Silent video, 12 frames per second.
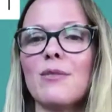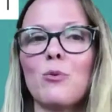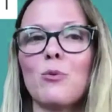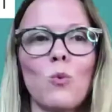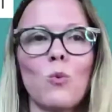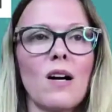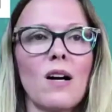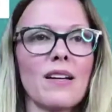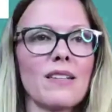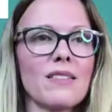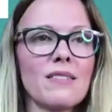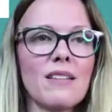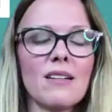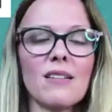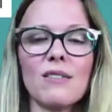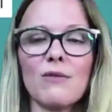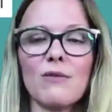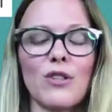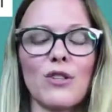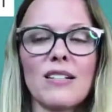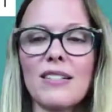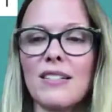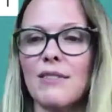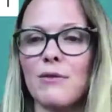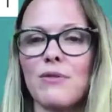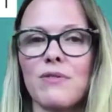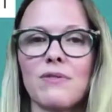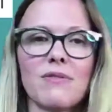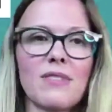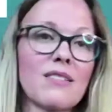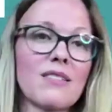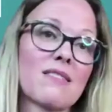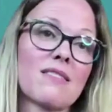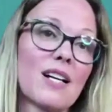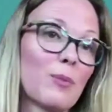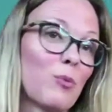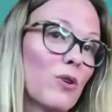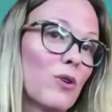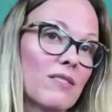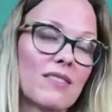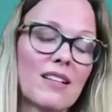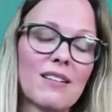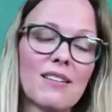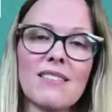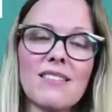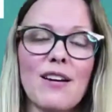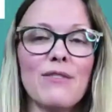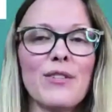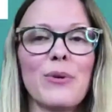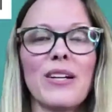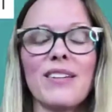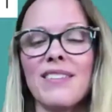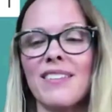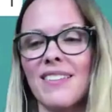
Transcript: a wide uh, variety of because type one uh, everywhere